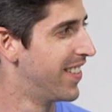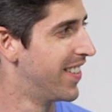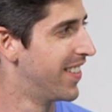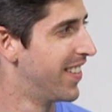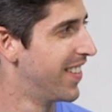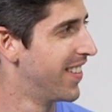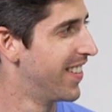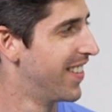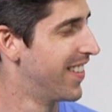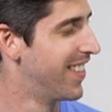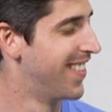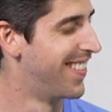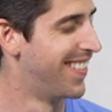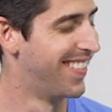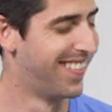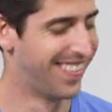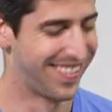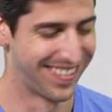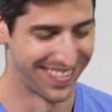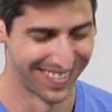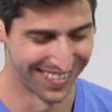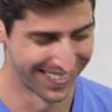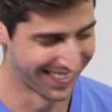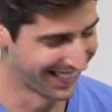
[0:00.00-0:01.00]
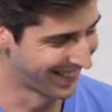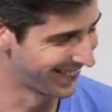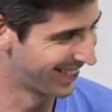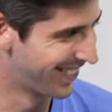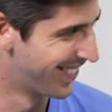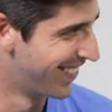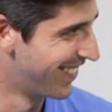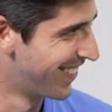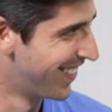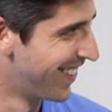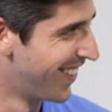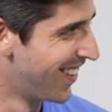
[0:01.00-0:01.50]

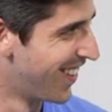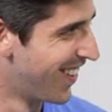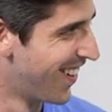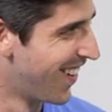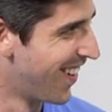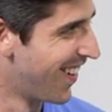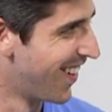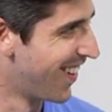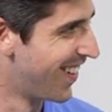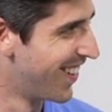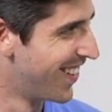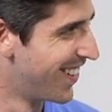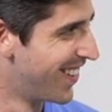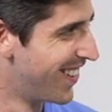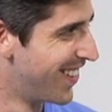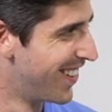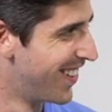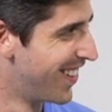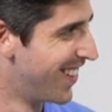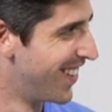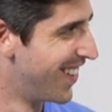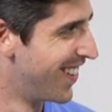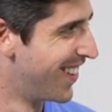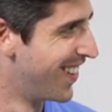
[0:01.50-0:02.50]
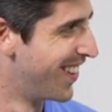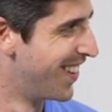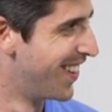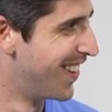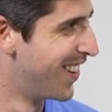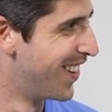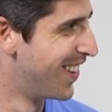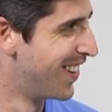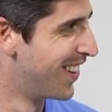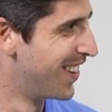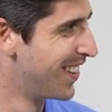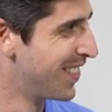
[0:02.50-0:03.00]

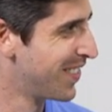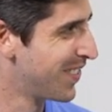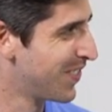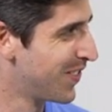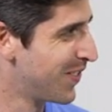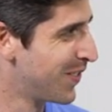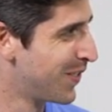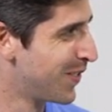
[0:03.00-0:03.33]
No words are spoken by the person on screen.